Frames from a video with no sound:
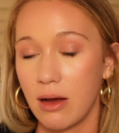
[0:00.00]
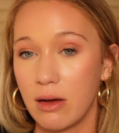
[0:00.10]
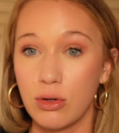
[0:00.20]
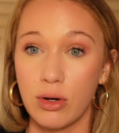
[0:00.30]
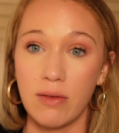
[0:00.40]

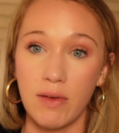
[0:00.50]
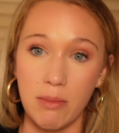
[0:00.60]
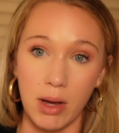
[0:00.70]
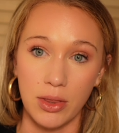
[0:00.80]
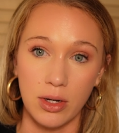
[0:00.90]
a grieving
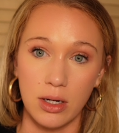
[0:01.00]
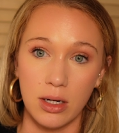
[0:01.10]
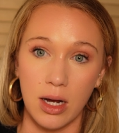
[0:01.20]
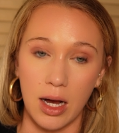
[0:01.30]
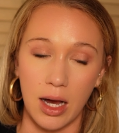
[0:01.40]

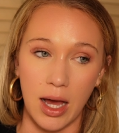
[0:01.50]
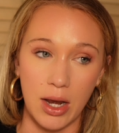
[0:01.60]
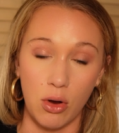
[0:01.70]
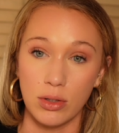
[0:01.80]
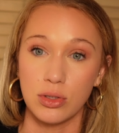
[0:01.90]
mother
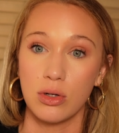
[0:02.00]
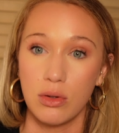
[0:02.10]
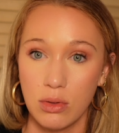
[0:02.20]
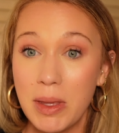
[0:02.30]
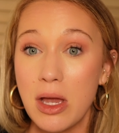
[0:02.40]
and
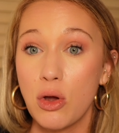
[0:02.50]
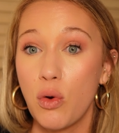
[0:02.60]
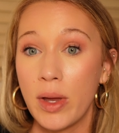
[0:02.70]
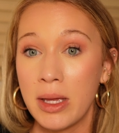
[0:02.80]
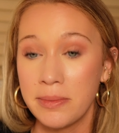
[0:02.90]
also being a
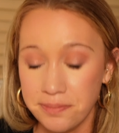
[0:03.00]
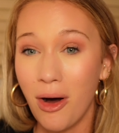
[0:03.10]
queen.